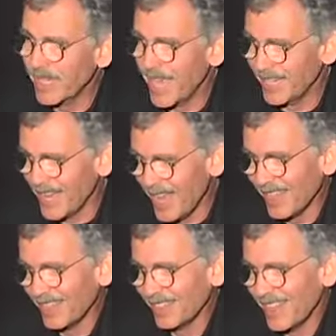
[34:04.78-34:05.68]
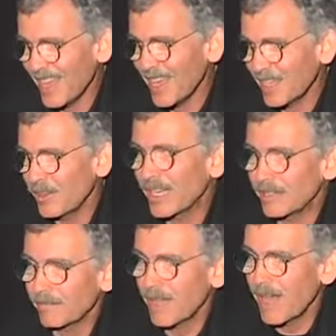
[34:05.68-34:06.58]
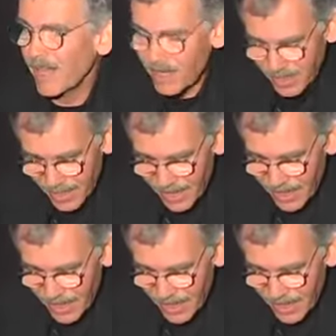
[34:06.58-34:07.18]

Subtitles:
the gate. You get to fly on it.